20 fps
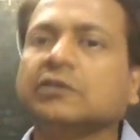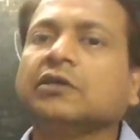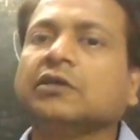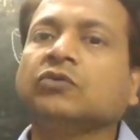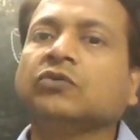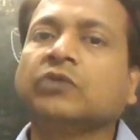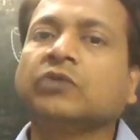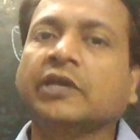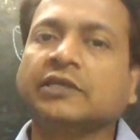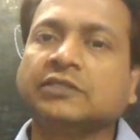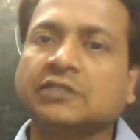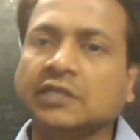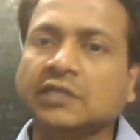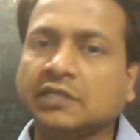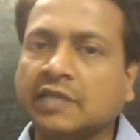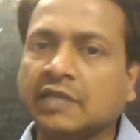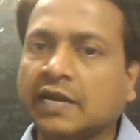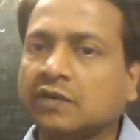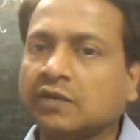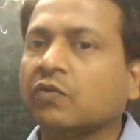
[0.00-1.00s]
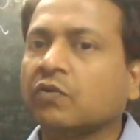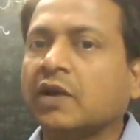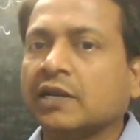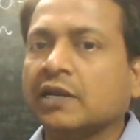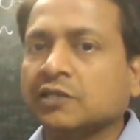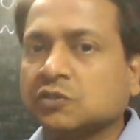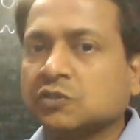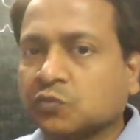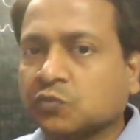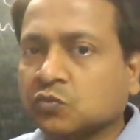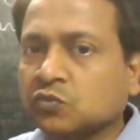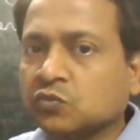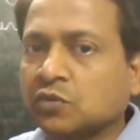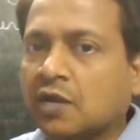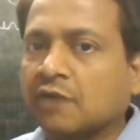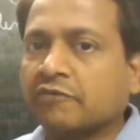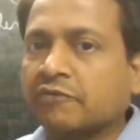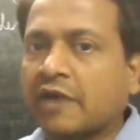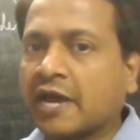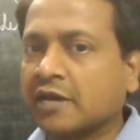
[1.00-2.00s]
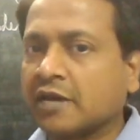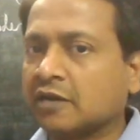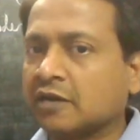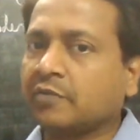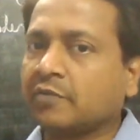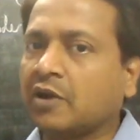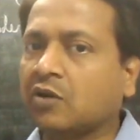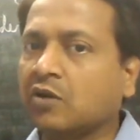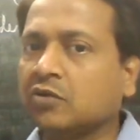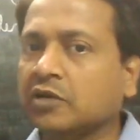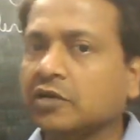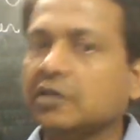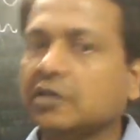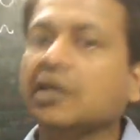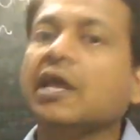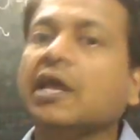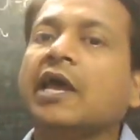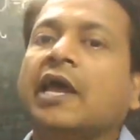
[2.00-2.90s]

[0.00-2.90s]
You can say that 1 spoon of iron powder